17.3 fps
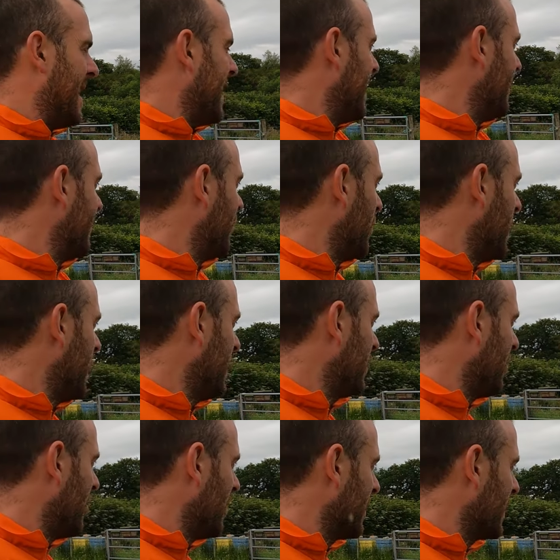If we
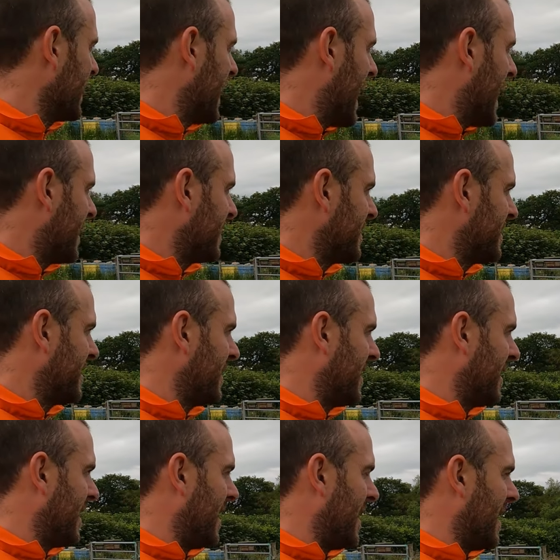don't get
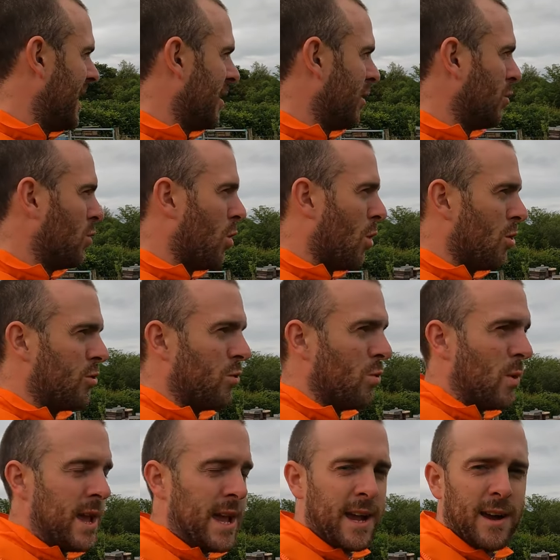a good
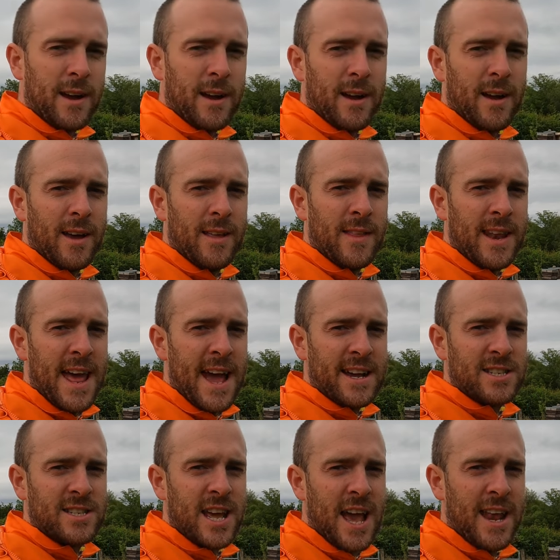week in the
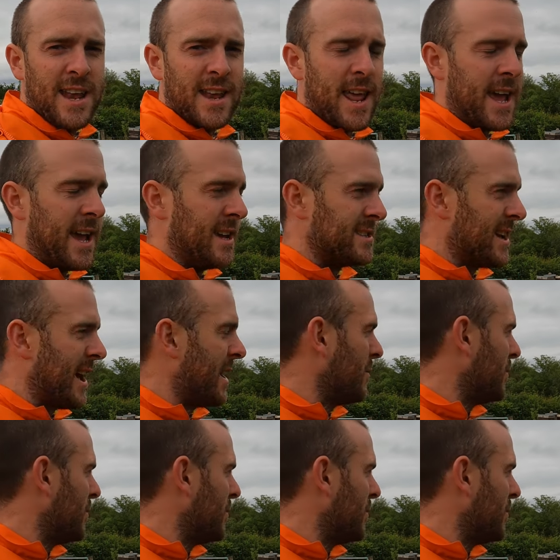next 10 days, I